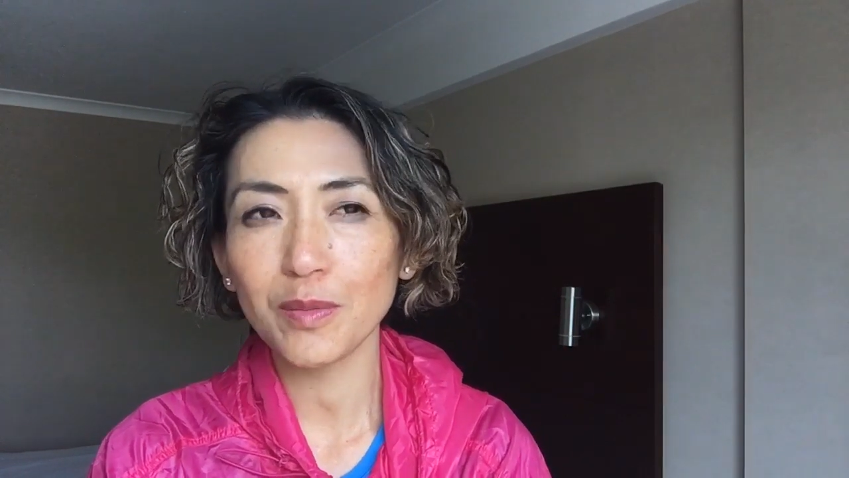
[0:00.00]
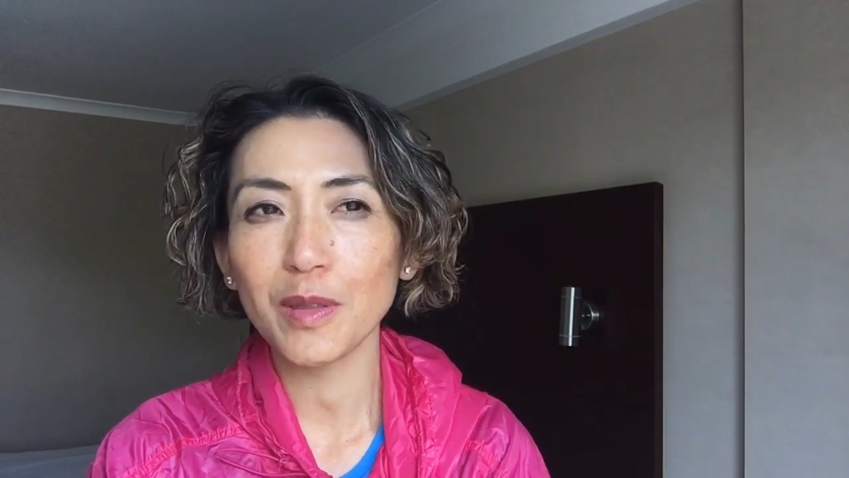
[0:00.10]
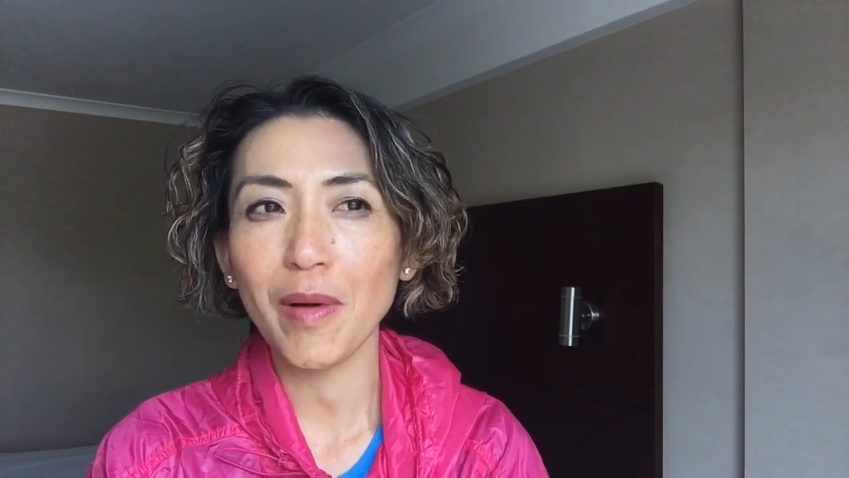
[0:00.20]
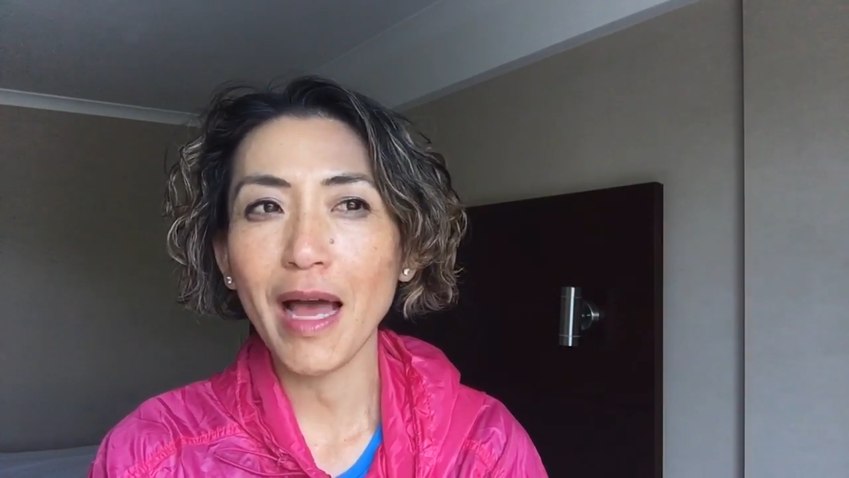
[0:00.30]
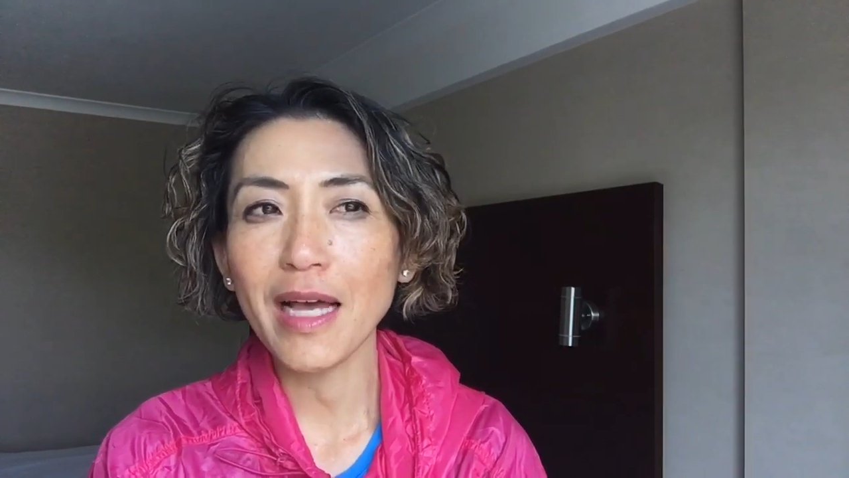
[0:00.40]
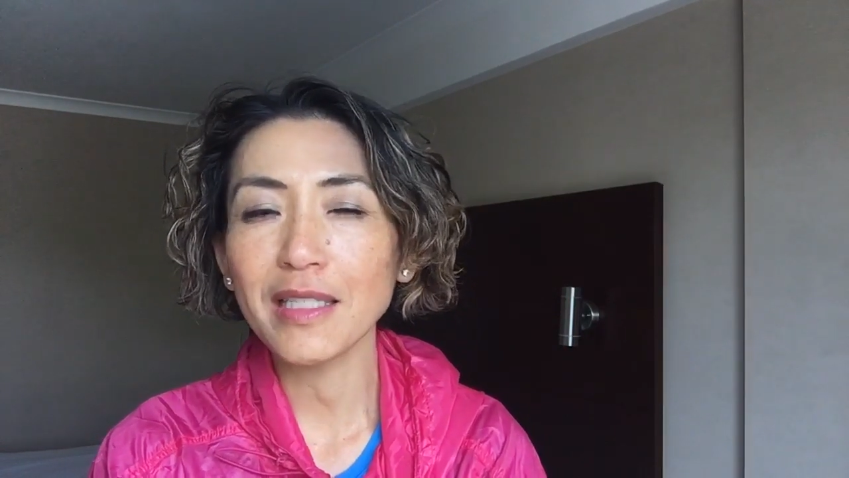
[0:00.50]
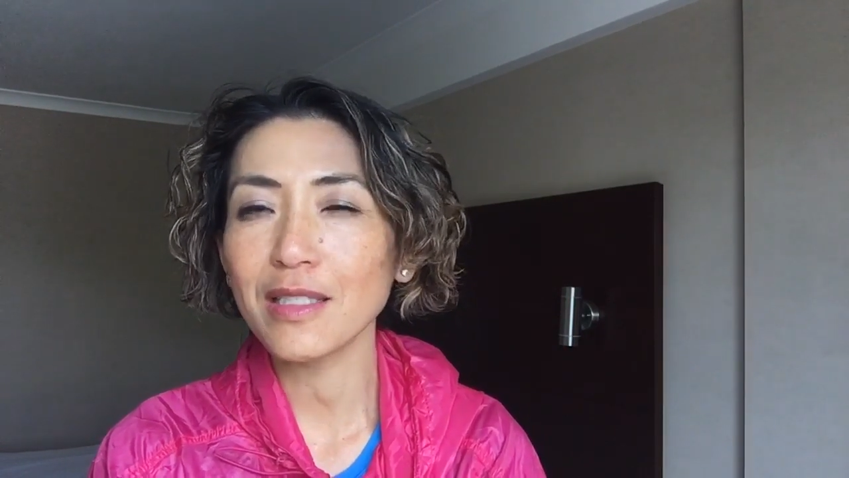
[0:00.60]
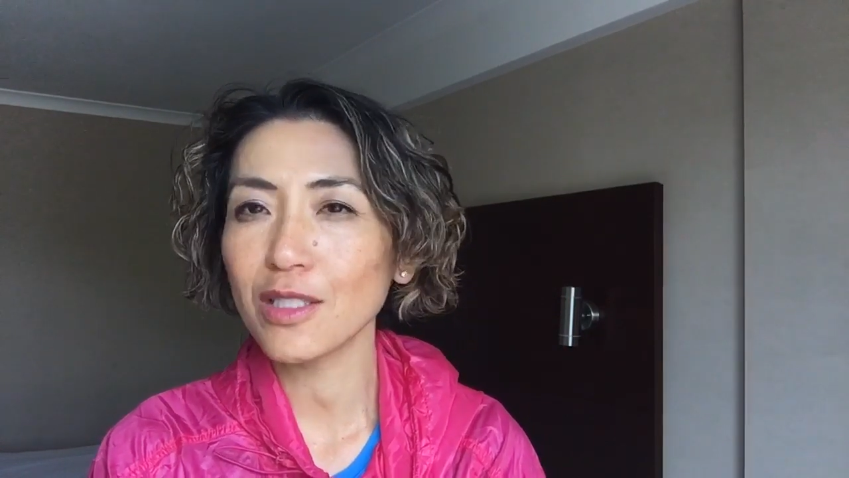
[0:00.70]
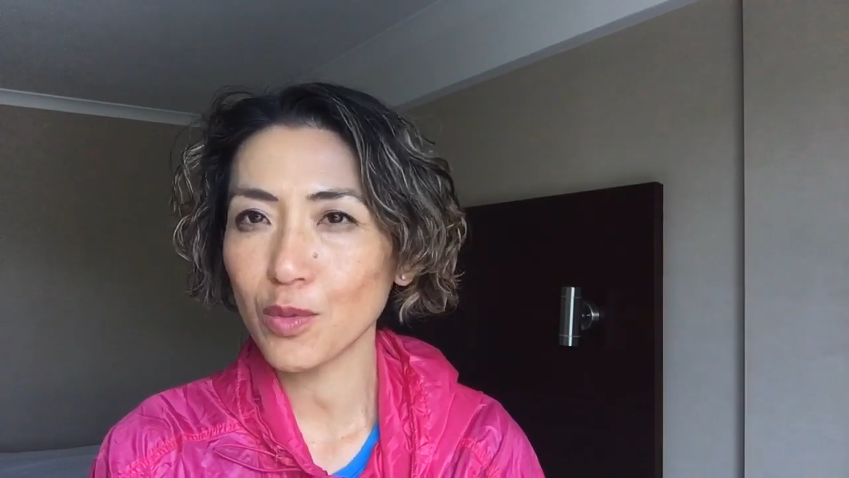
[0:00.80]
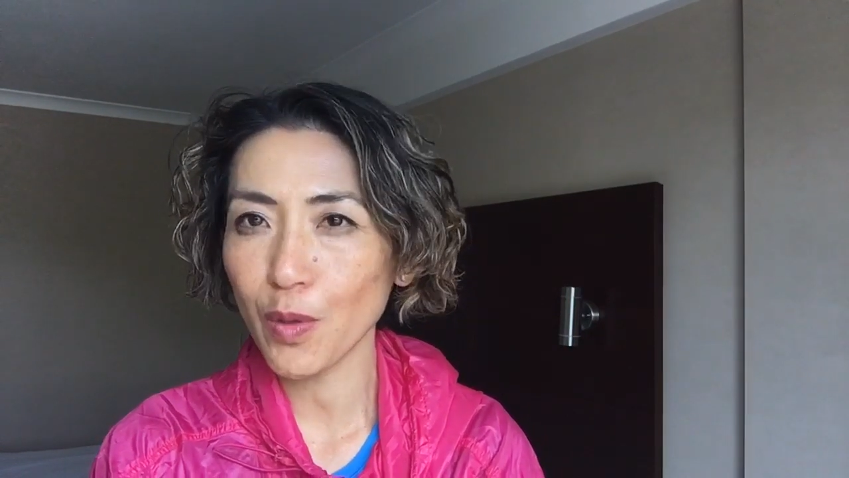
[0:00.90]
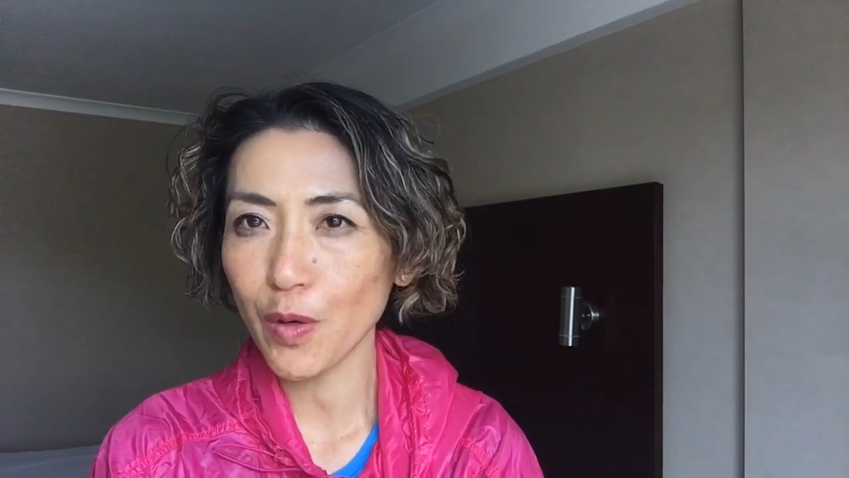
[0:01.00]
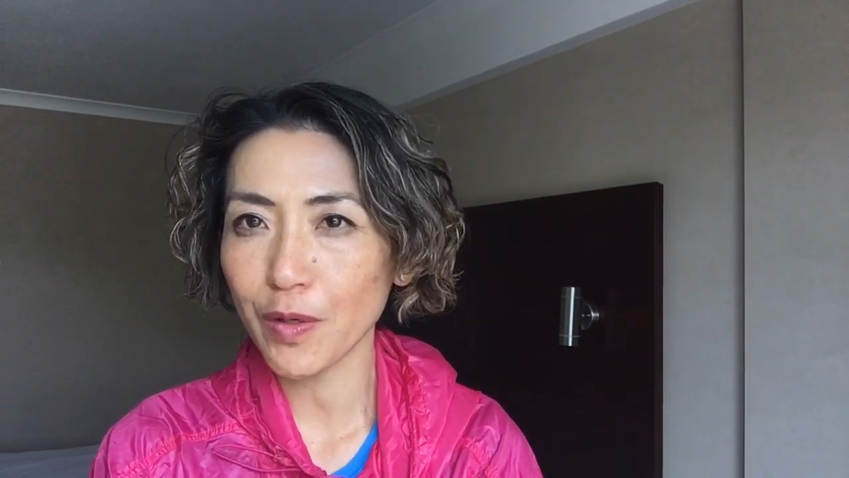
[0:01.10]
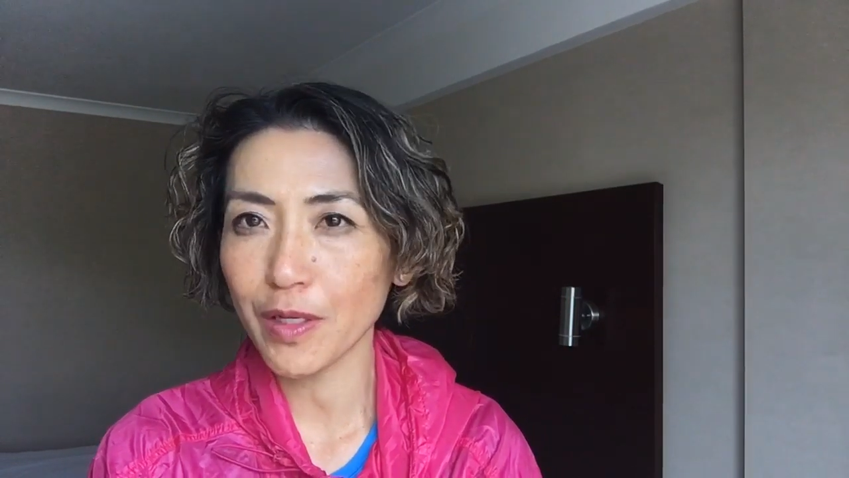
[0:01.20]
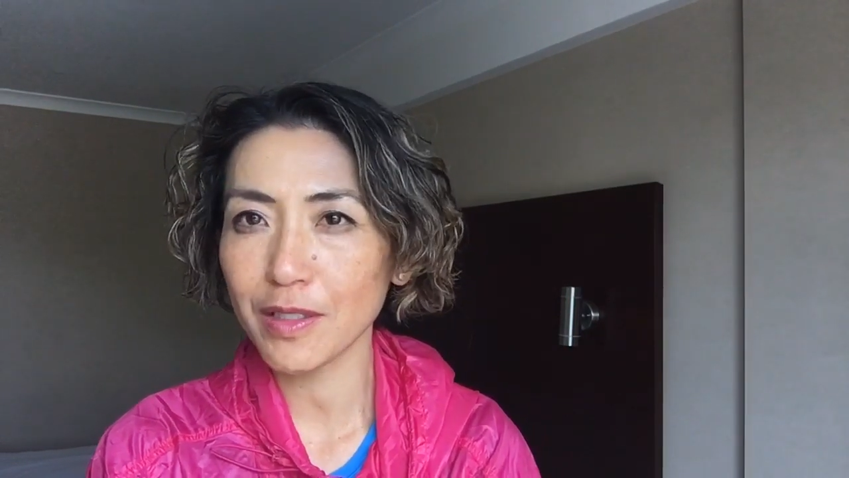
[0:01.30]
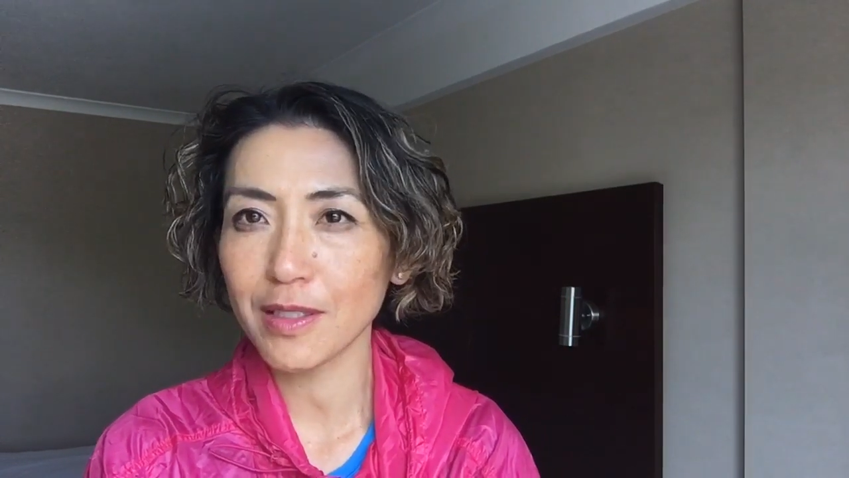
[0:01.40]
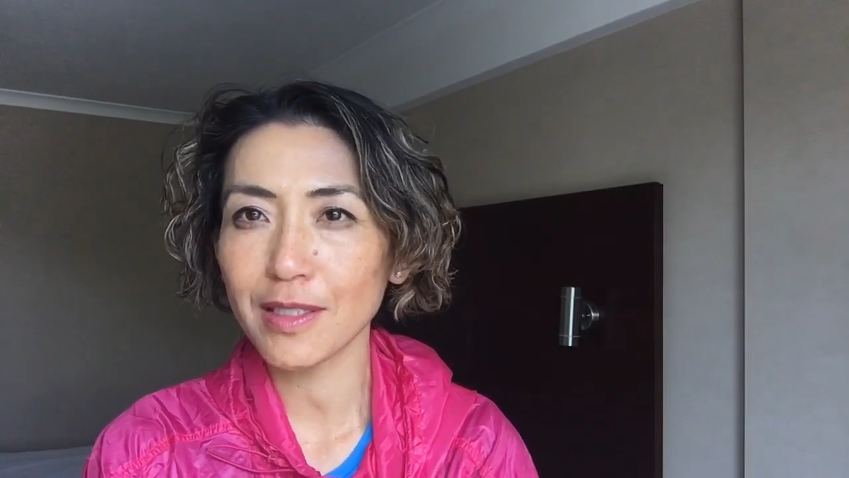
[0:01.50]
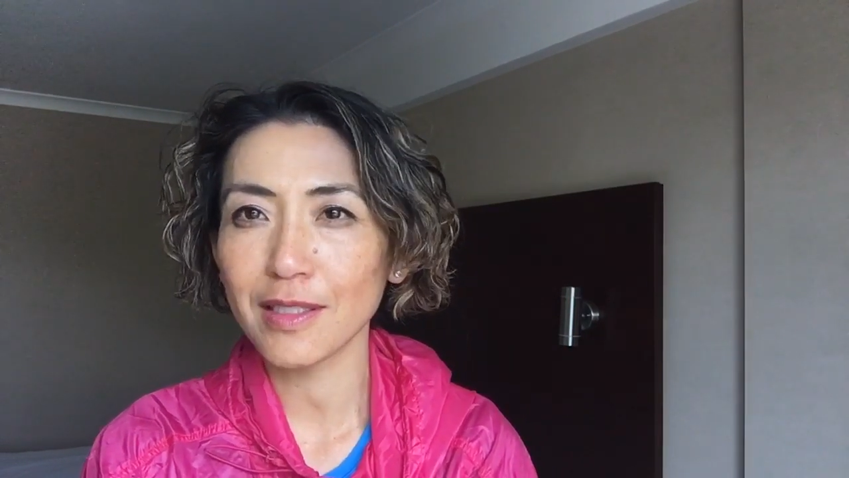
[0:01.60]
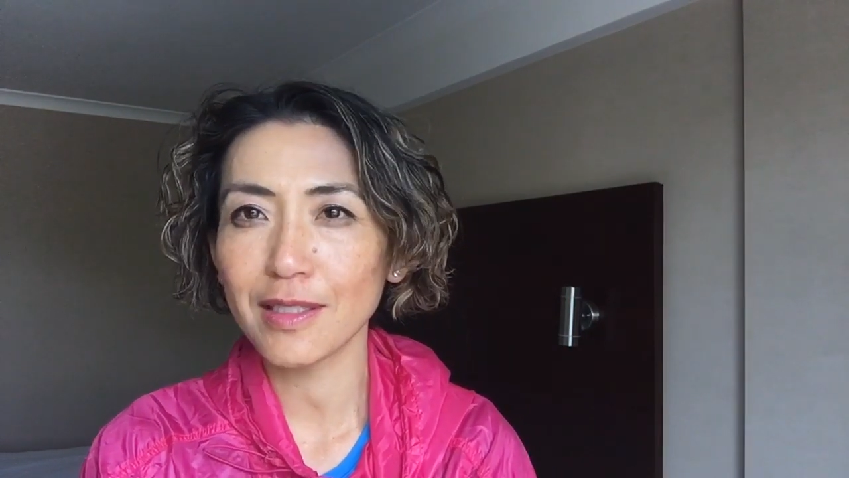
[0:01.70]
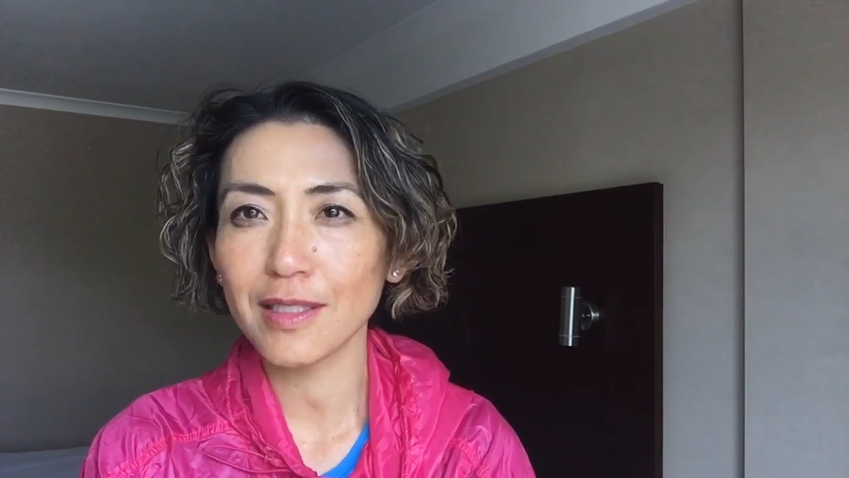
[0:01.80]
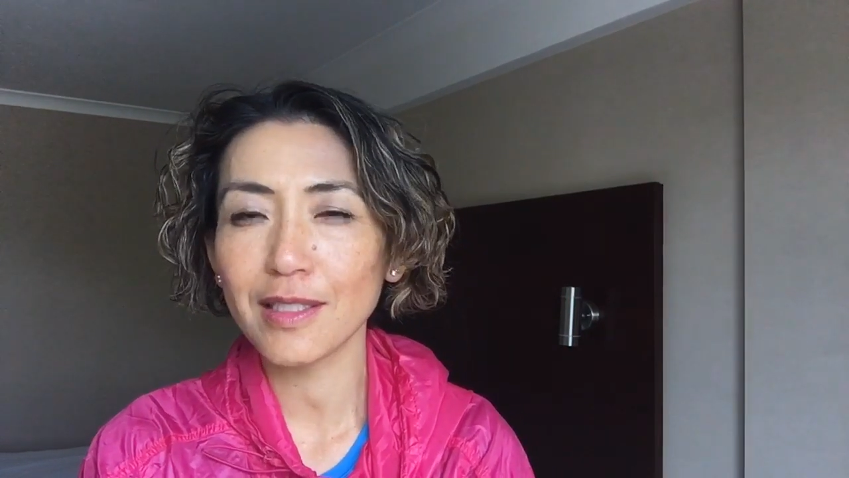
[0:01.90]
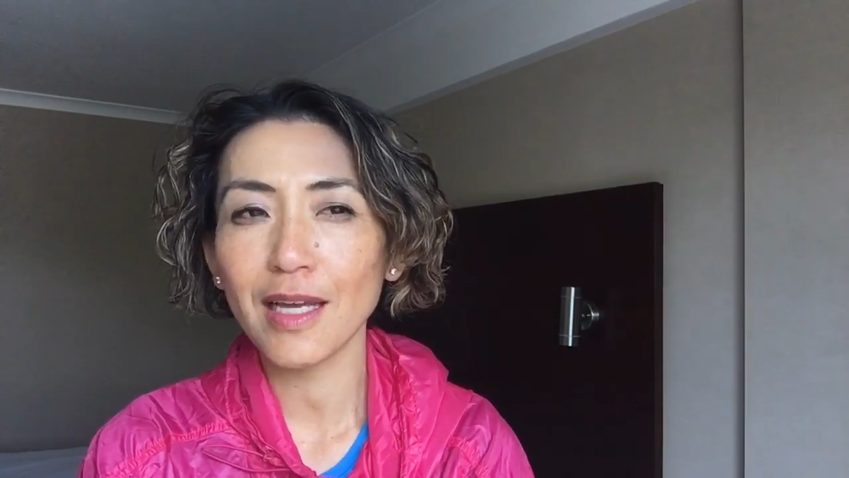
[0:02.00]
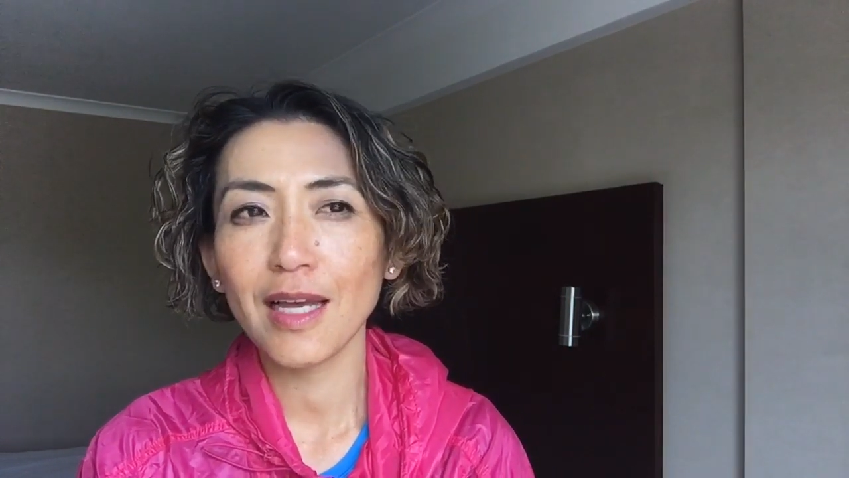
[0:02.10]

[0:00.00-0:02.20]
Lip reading: the past experiences.